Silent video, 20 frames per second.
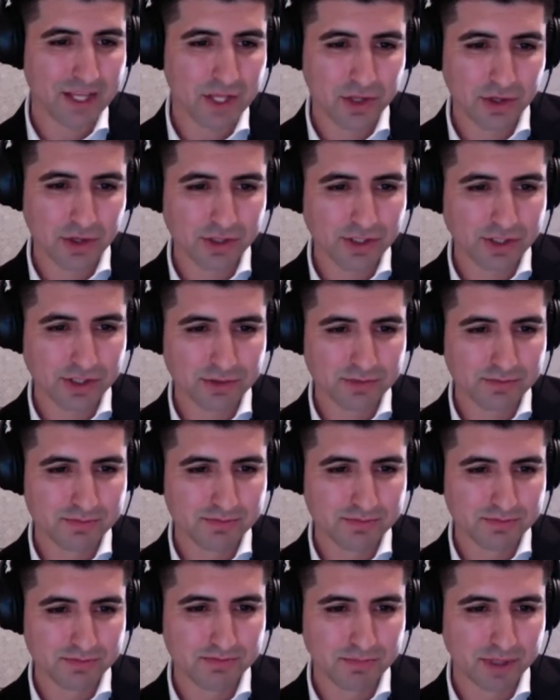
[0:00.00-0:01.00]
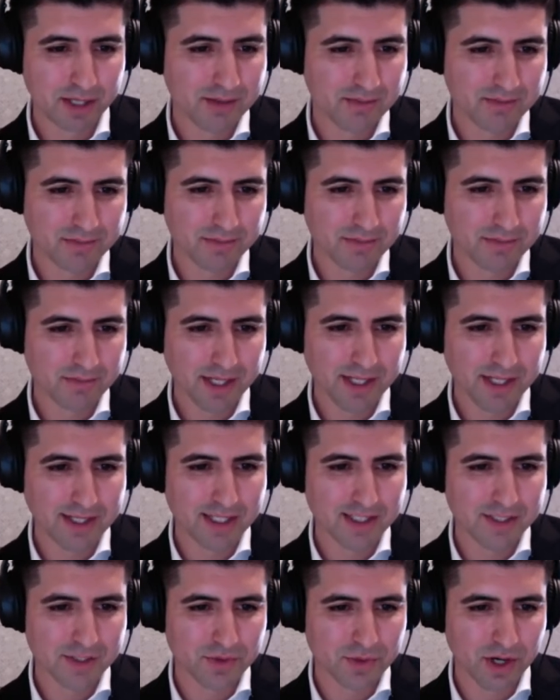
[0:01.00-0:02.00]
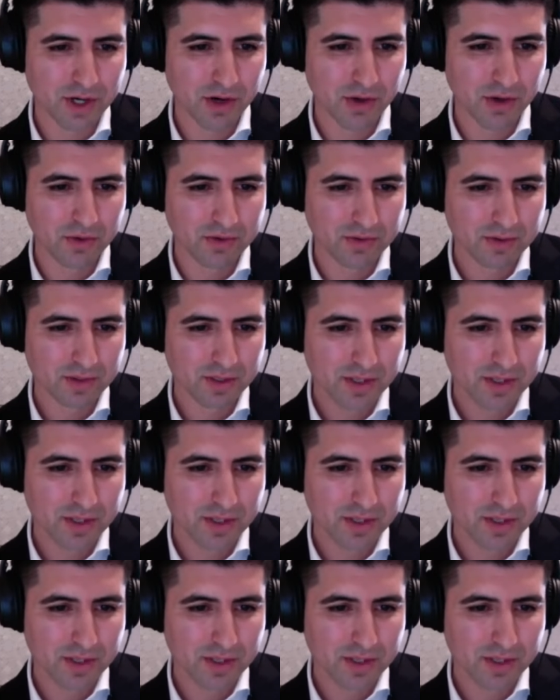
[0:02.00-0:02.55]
huge, but it does grow.